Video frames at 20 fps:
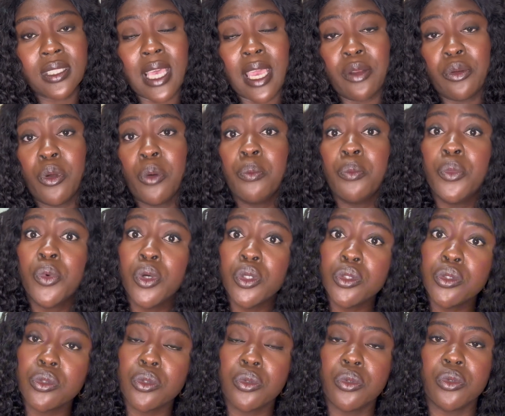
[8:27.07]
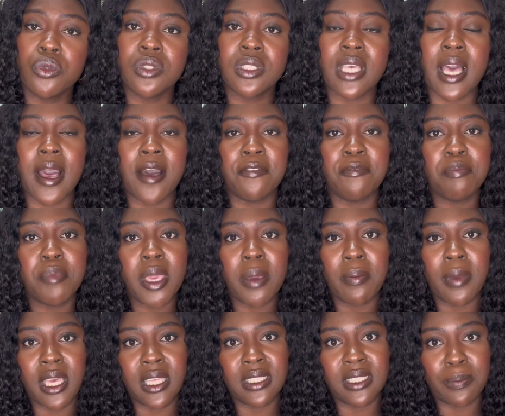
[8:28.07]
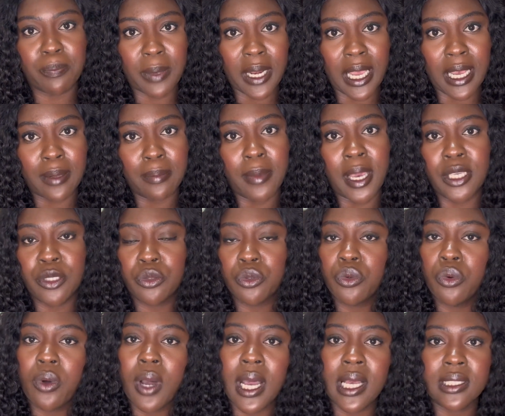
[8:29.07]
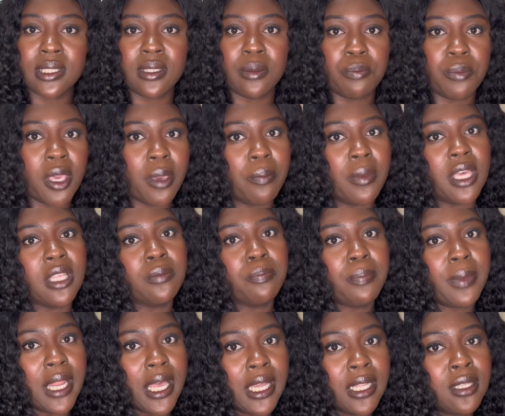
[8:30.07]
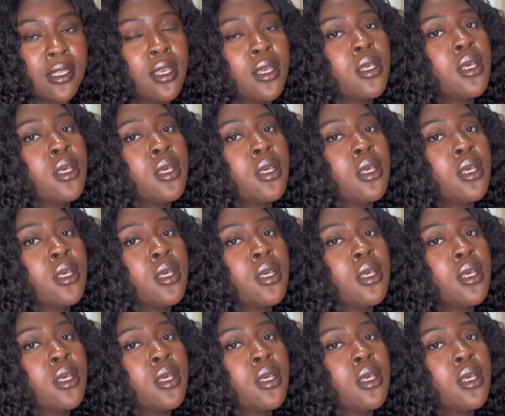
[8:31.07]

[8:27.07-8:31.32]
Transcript: I know most schools have payment plan. My school has a payment plan.